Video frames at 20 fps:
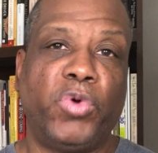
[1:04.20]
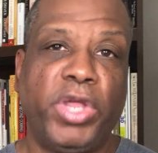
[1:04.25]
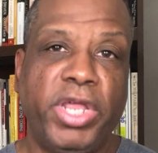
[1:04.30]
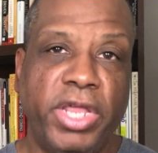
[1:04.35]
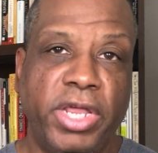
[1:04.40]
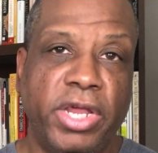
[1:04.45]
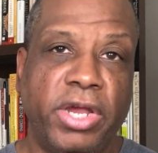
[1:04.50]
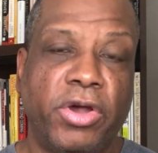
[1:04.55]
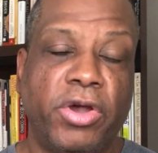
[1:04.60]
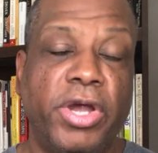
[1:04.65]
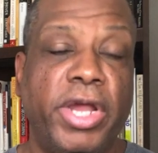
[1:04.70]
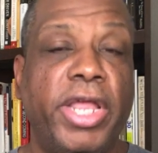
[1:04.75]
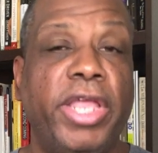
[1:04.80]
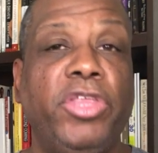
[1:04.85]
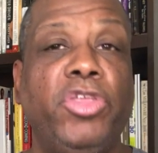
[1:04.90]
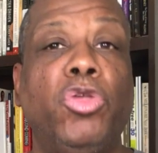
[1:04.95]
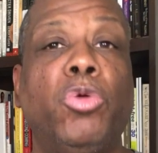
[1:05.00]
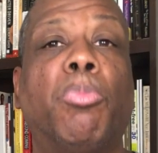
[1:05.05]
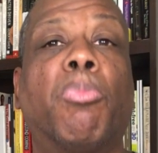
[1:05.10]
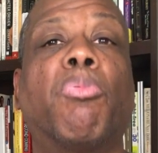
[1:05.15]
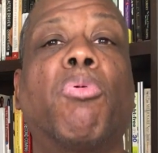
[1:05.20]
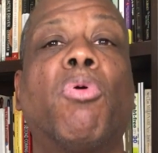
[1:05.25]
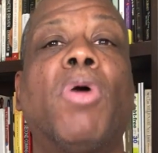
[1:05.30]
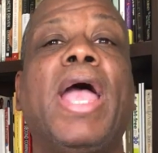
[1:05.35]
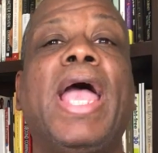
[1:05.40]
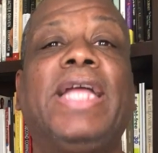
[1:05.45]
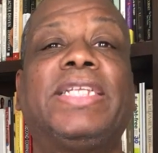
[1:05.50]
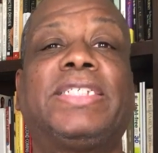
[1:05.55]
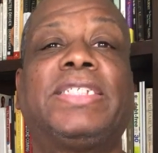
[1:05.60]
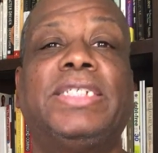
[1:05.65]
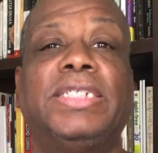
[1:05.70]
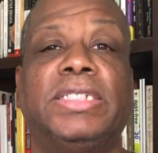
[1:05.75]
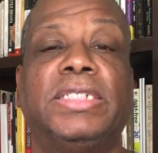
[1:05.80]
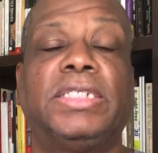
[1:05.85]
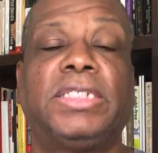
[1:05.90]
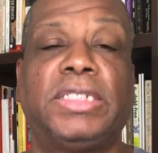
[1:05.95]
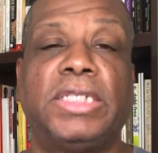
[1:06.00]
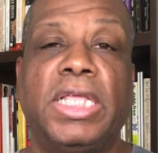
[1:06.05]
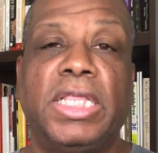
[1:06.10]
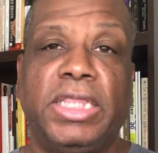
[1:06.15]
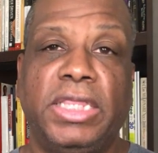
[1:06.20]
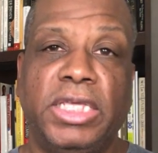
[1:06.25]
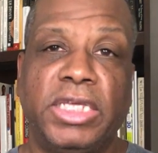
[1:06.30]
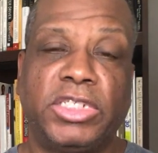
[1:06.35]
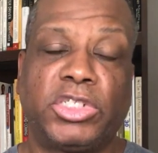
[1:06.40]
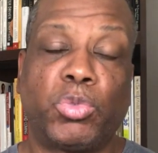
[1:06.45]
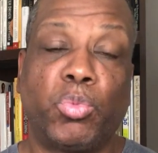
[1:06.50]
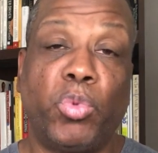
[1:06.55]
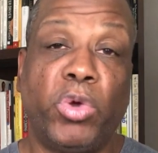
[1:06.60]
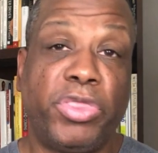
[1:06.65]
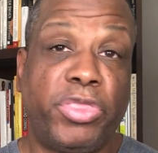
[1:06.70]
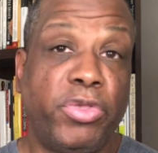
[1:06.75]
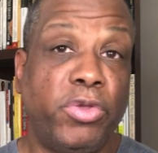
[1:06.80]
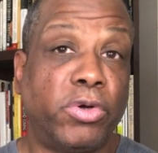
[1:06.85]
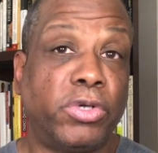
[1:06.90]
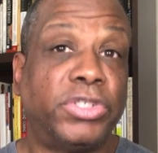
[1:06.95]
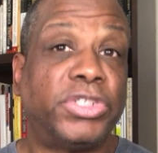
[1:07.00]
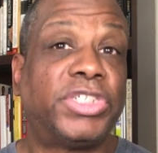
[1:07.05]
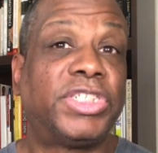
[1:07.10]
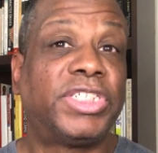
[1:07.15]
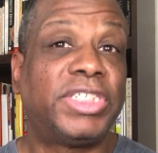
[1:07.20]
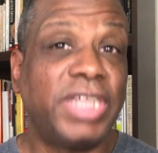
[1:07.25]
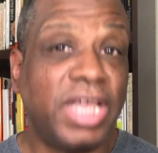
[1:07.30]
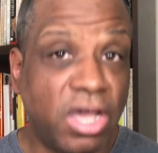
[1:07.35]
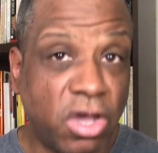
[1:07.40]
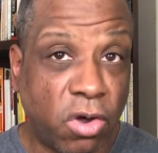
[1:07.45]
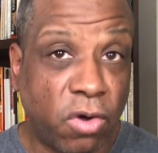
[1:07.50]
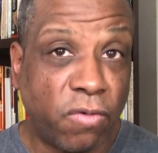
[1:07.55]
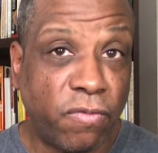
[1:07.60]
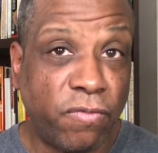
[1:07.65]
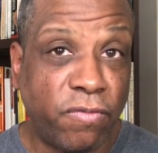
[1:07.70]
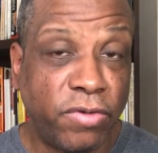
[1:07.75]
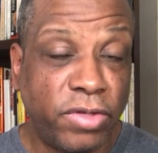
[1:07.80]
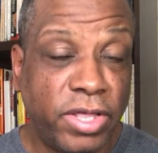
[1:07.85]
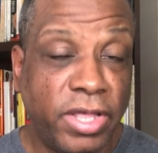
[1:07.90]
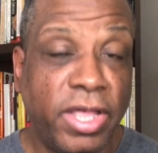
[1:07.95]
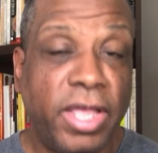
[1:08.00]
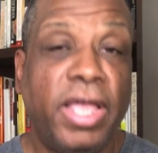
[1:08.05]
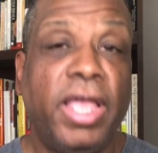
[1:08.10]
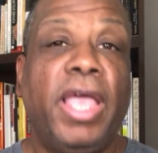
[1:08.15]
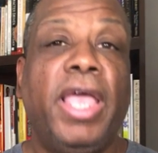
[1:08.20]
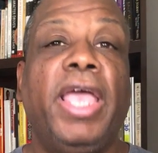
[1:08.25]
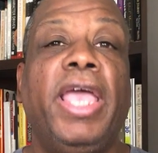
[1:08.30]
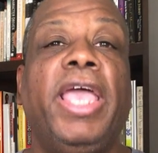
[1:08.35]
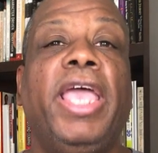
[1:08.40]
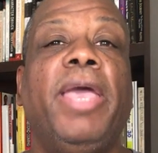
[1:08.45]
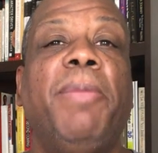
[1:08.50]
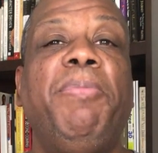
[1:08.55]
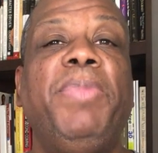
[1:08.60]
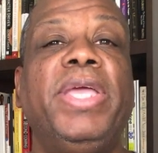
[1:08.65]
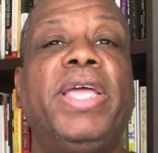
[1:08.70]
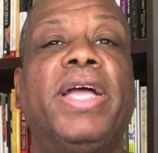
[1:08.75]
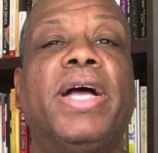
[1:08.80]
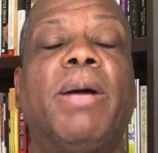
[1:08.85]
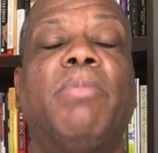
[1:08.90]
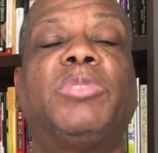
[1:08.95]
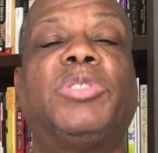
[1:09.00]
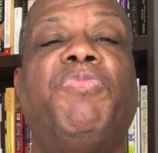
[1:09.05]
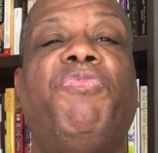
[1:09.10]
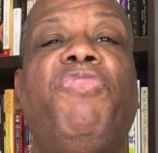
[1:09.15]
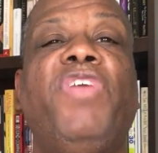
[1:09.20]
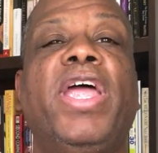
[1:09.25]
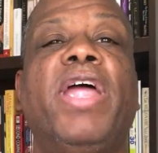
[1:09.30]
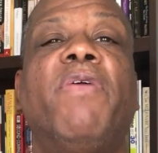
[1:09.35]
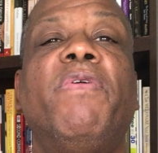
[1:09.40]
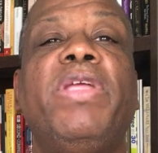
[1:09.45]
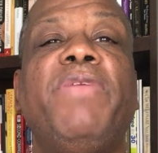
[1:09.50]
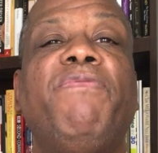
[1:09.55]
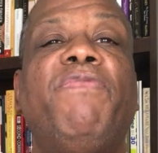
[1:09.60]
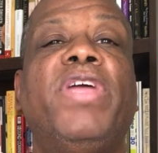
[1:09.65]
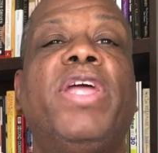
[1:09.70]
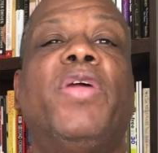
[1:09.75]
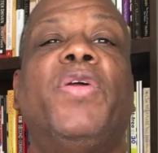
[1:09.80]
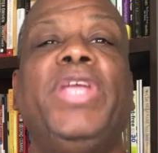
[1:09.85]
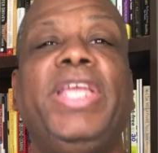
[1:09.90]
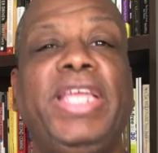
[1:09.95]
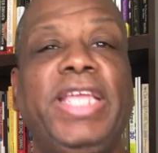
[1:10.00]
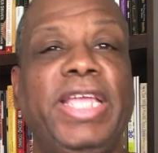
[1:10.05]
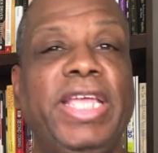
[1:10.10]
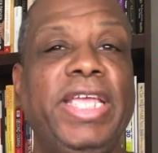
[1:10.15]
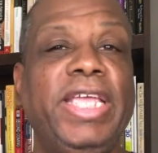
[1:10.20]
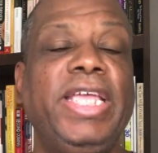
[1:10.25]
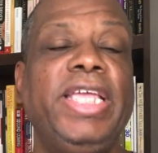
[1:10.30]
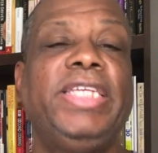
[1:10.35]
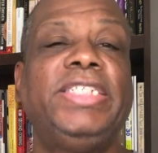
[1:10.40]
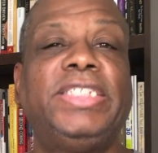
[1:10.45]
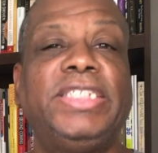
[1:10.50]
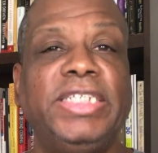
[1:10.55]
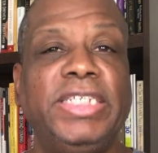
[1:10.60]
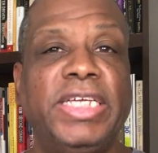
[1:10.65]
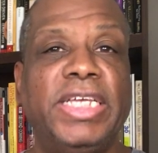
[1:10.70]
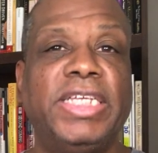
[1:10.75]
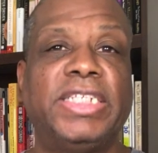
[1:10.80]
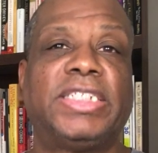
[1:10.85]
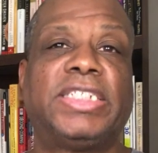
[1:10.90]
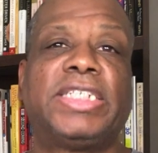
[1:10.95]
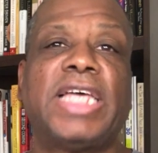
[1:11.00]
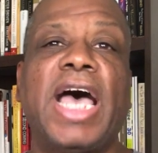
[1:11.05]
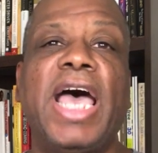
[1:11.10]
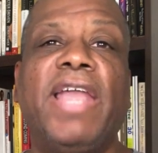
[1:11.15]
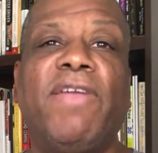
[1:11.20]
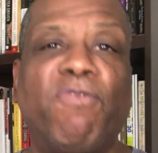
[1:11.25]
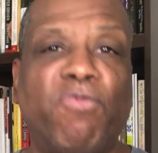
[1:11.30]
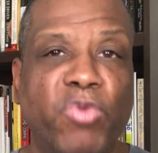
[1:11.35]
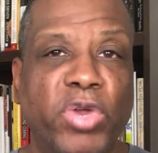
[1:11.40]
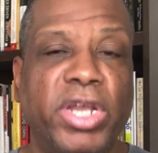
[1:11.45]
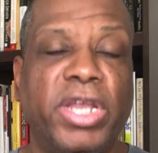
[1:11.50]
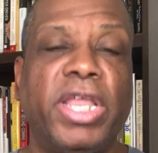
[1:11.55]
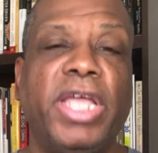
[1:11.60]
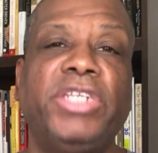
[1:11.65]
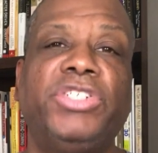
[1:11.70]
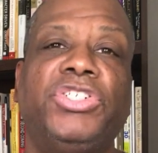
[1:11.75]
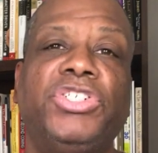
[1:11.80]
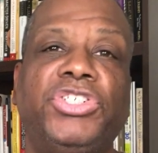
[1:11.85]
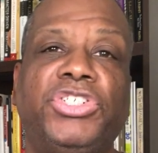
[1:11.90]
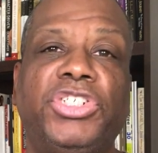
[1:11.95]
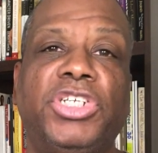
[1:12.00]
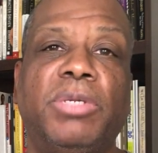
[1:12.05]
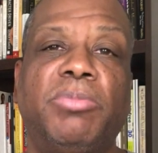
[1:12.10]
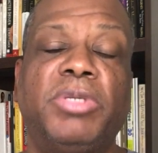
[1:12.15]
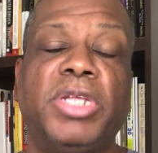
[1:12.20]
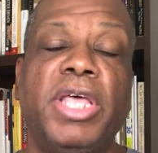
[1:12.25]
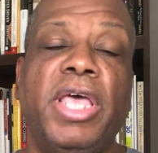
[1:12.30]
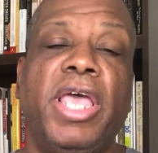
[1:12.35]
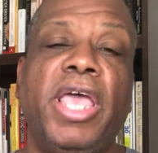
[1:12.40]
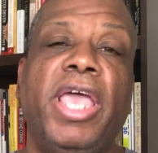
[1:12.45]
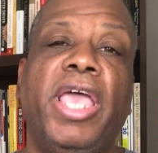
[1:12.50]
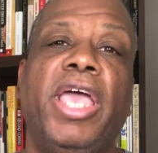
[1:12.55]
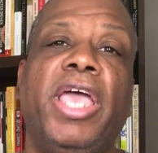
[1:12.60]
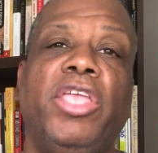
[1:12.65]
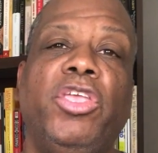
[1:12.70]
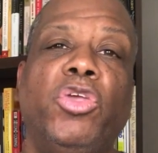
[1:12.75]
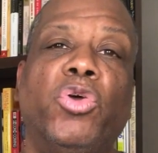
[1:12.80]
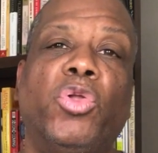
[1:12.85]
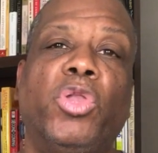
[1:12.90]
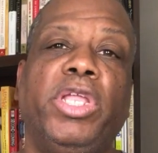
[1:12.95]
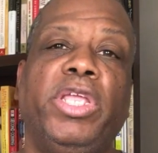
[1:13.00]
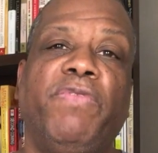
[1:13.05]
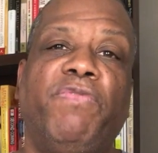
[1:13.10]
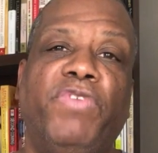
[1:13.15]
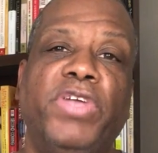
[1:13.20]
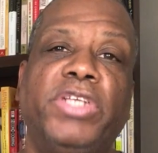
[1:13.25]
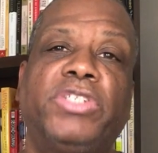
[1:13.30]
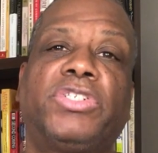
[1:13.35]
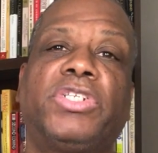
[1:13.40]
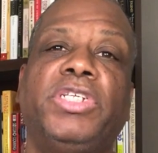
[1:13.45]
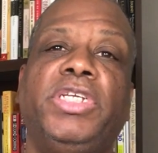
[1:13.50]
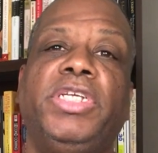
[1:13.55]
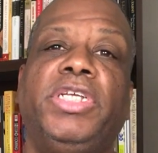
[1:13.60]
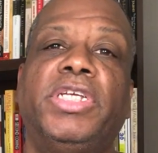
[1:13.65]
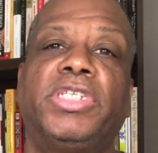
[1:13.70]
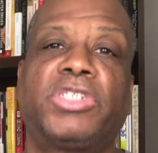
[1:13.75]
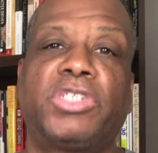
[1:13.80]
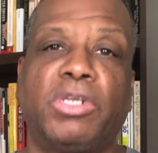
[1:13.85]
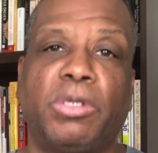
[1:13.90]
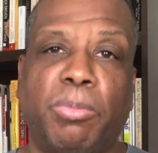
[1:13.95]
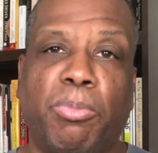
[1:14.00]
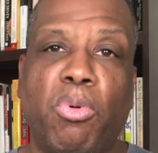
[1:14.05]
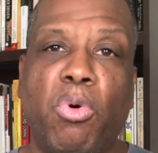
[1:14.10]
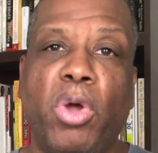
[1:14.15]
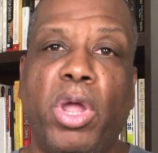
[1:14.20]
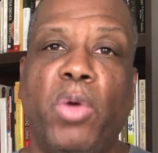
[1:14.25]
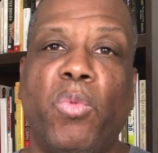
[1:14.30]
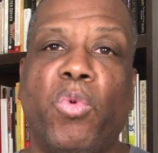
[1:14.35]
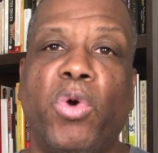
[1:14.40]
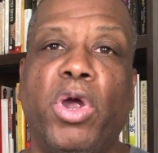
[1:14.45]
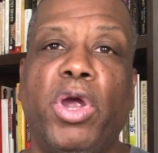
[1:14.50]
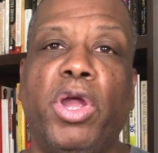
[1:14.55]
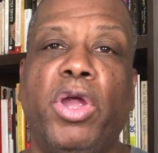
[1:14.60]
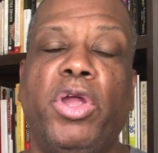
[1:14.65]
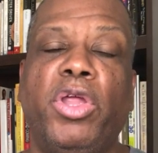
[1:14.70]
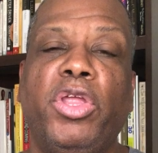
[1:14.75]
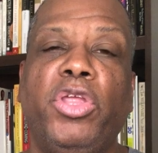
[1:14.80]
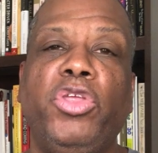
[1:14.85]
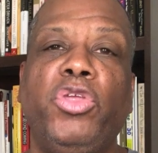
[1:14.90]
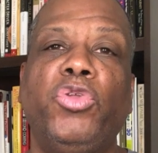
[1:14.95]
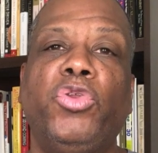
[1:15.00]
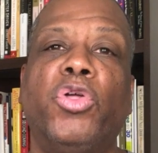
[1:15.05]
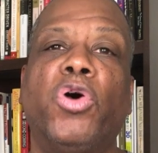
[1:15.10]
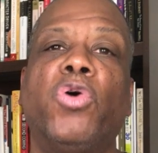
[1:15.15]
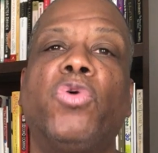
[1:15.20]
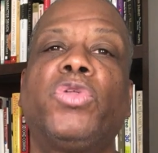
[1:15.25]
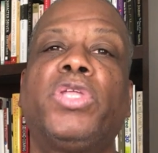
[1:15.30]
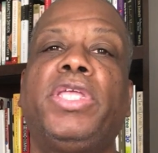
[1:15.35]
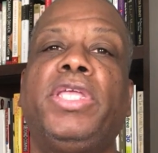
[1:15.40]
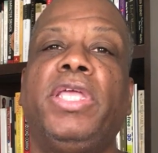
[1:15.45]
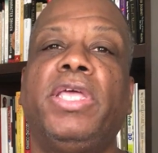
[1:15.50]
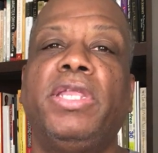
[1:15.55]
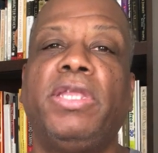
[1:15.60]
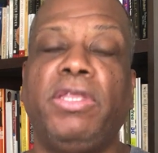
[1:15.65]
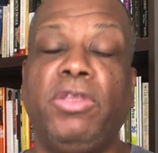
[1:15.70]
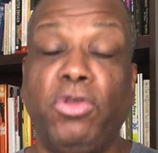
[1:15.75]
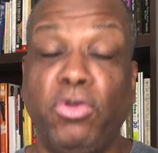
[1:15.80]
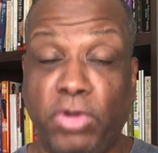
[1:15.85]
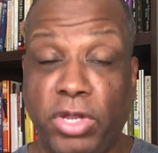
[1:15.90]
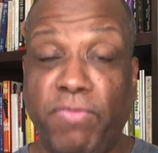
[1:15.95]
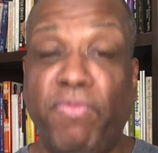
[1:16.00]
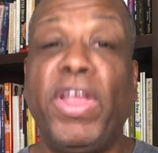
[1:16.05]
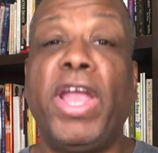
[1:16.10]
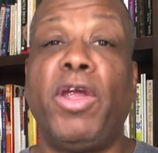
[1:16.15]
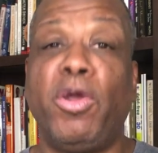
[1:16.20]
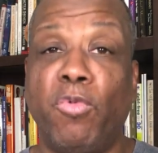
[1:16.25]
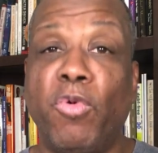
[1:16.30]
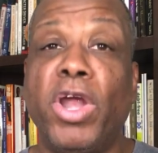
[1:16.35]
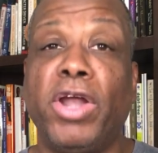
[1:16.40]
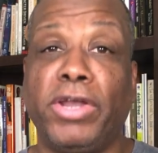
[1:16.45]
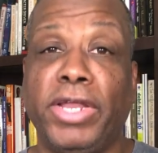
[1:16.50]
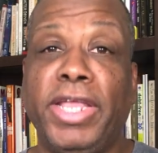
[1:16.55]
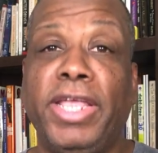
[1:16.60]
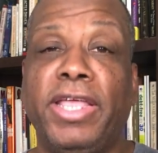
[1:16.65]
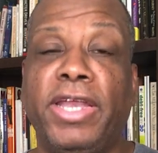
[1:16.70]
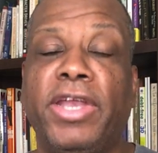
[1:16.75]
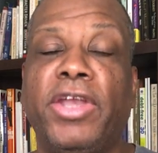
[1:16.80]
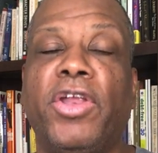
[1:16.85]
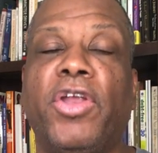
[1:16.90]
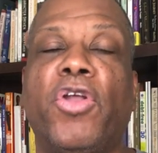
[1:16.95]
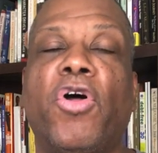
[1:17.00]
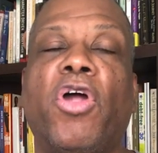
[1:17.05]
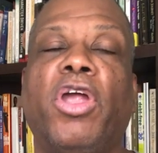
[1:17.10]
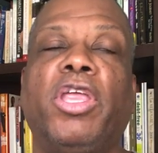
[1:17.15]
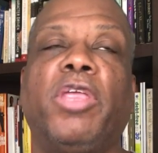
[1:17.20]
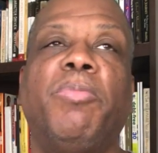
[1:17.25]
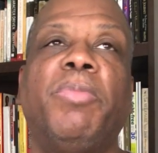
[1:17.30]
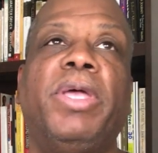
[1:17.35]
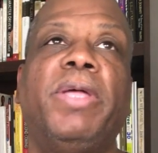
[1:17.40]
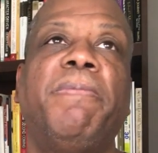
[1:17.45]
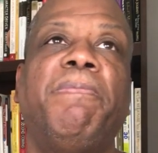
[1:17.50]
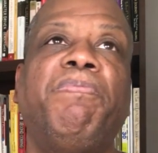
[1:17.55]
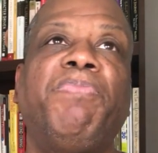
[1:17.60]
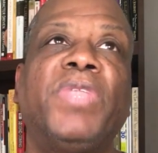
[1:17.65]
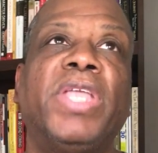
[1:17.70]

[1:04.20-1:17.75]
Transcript: here and you practice this with yourself, it becomes very, very easy inside of relationships. And you'll eventually get to the point where you don't get, you very rarely get in an argument.